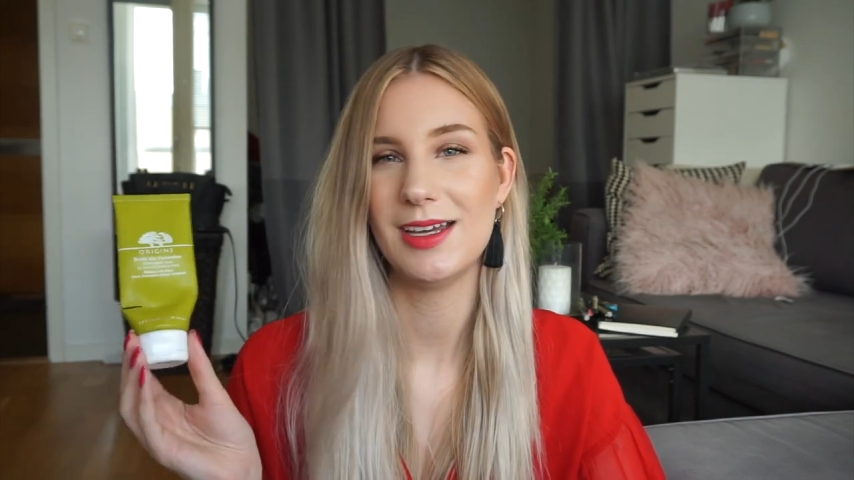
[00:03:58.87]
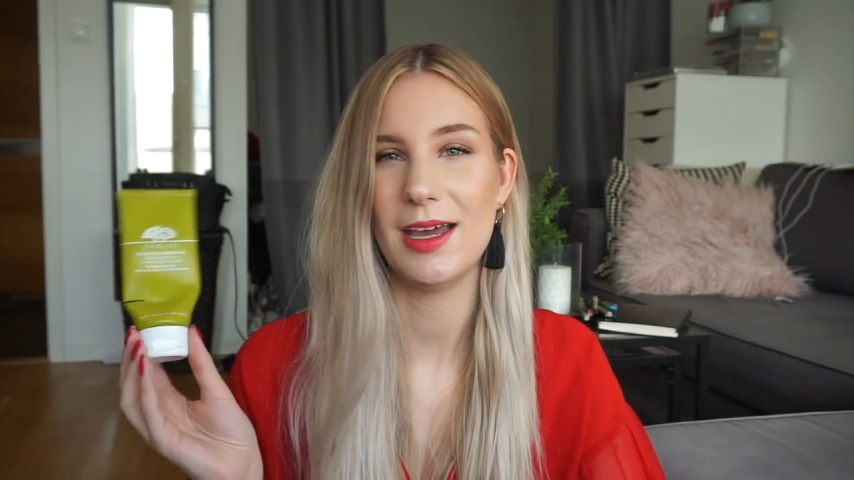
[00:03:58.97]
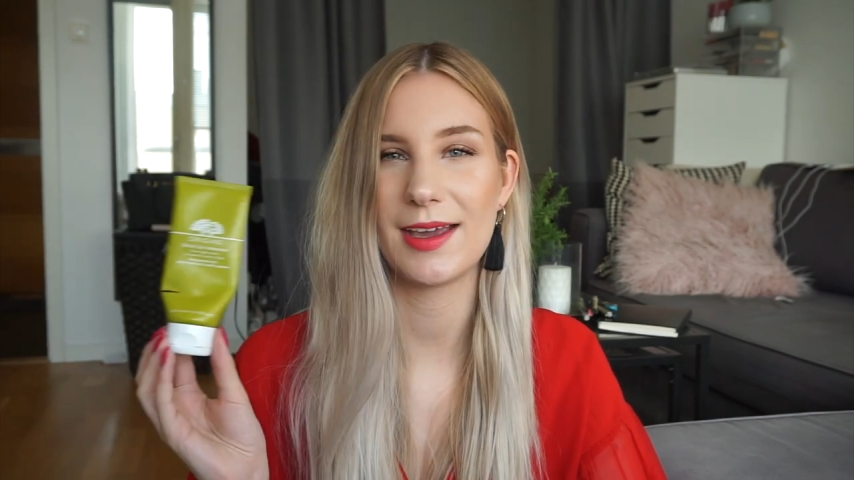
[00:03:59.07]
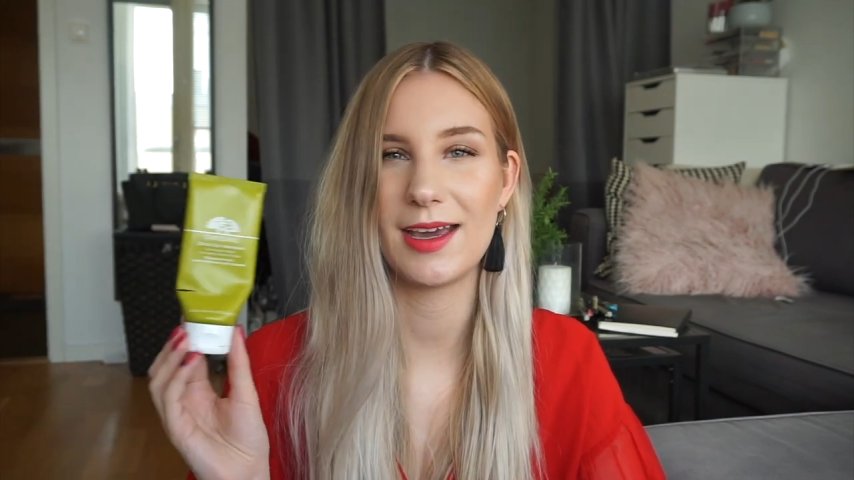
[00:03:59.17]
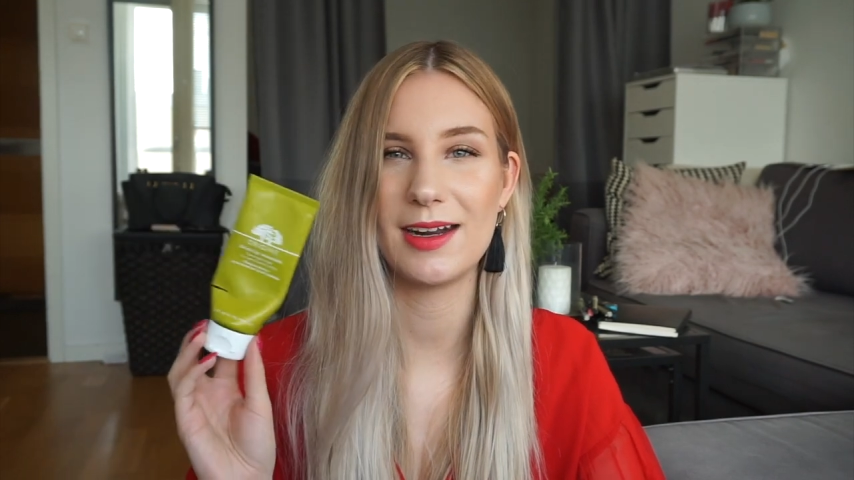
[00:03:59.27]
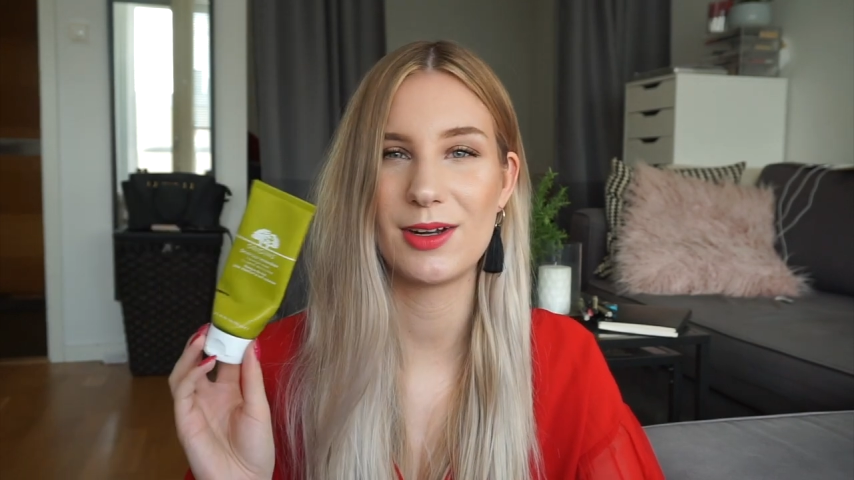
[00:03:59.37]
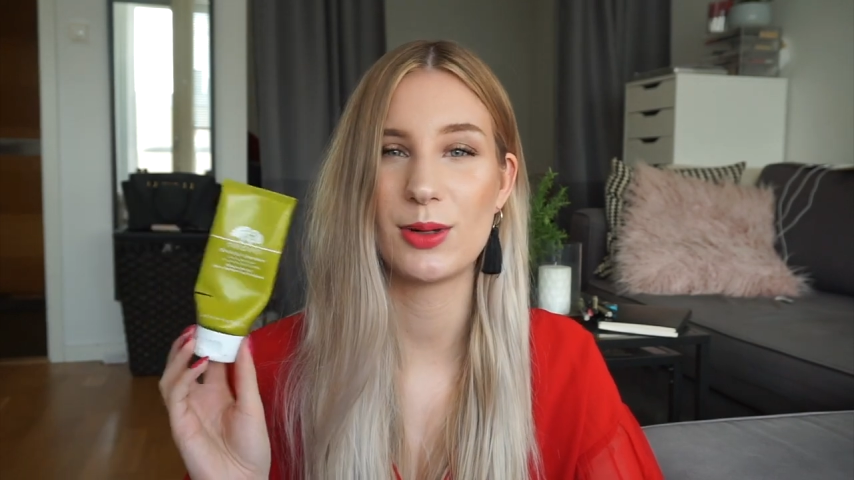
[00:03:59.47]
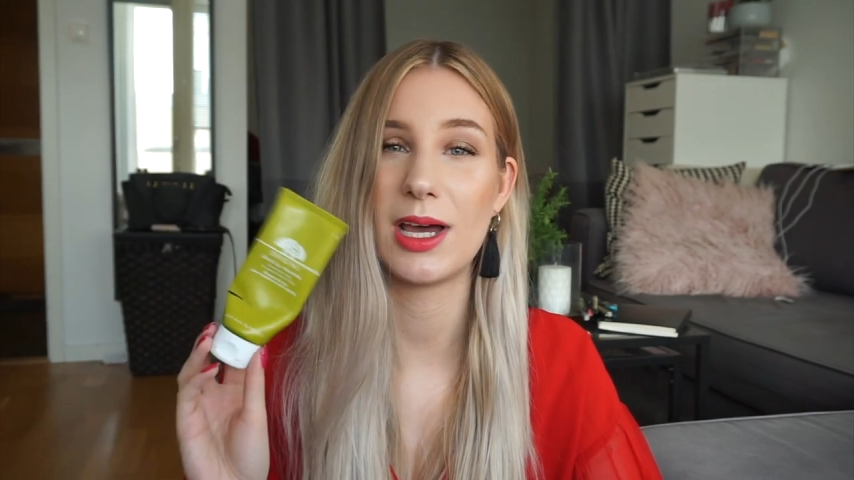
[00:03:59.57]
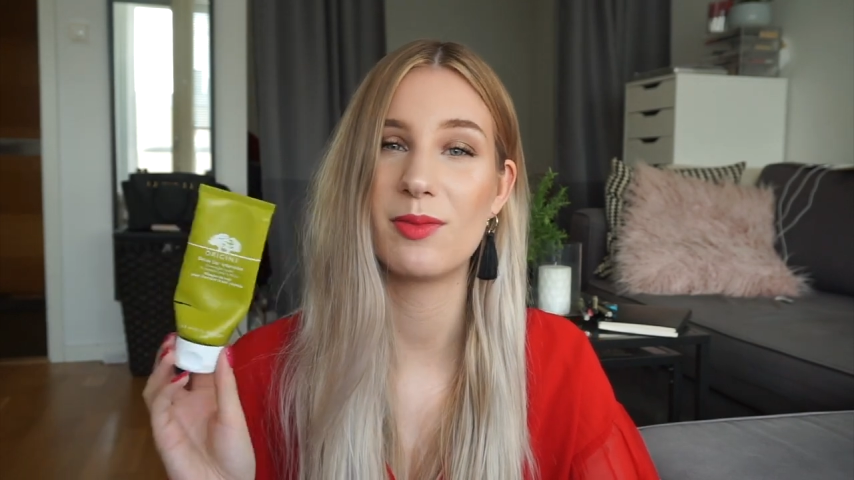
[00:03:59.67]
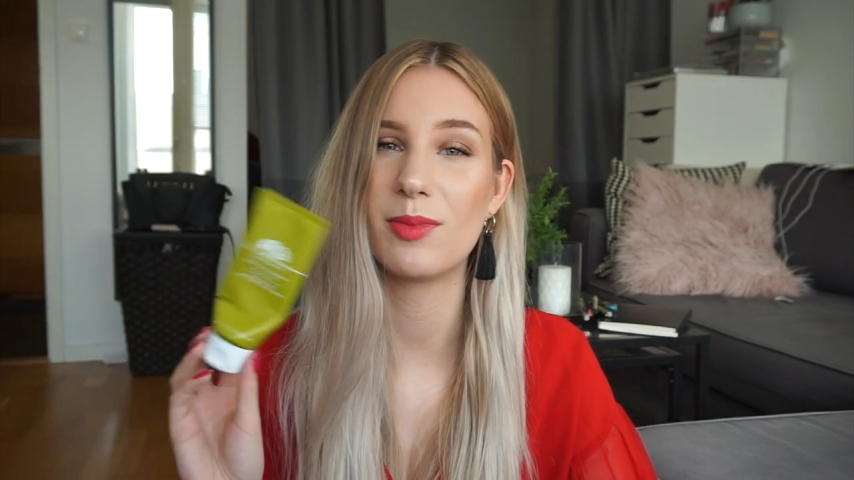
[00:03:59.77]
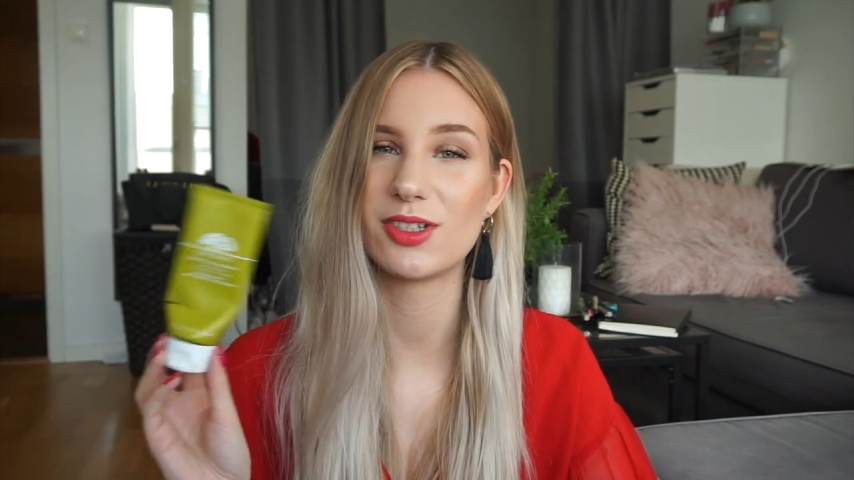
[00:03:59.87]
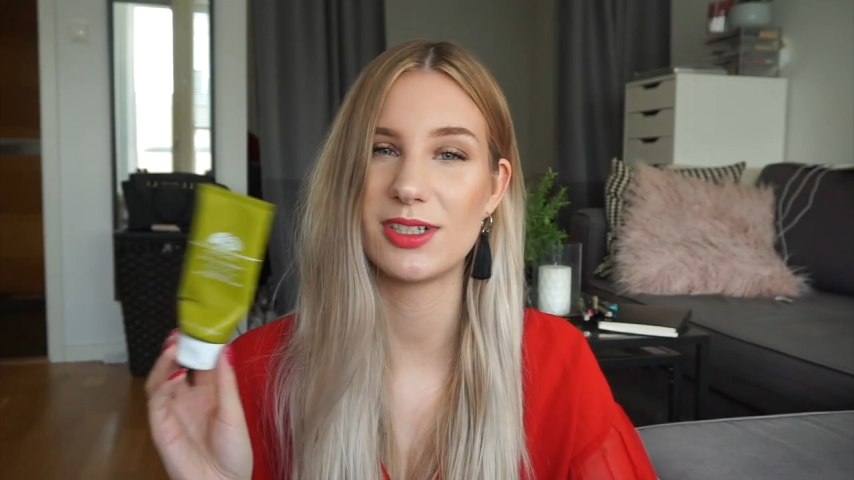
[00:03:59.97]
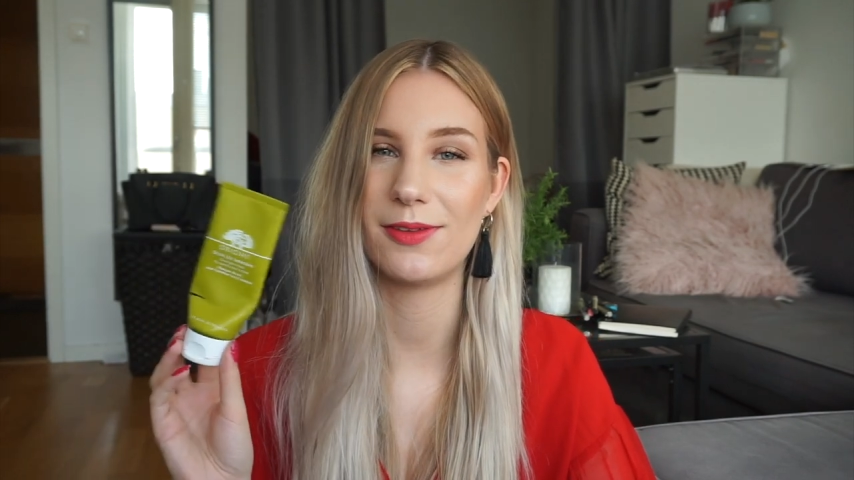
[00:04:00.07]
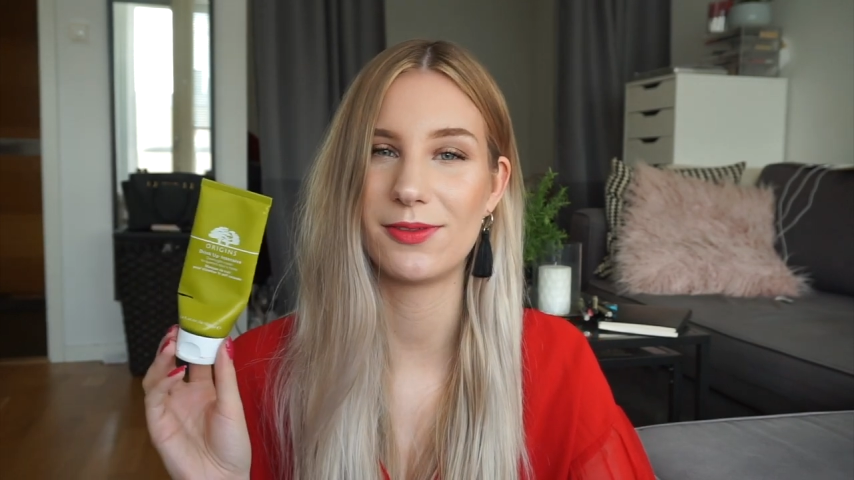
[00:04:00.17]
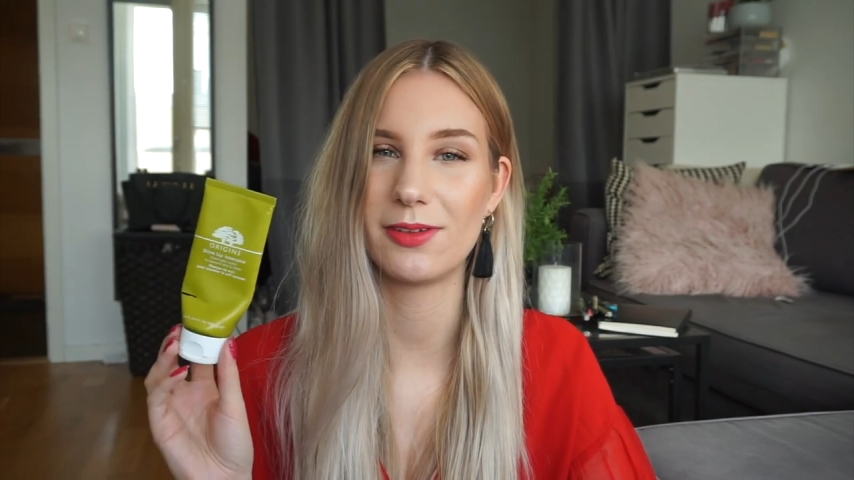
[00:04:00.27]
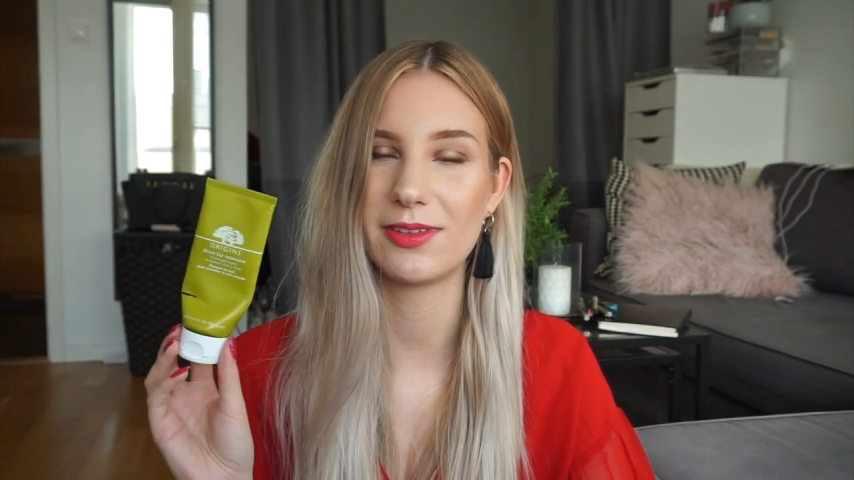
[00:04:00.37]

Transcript: again I don't have much left of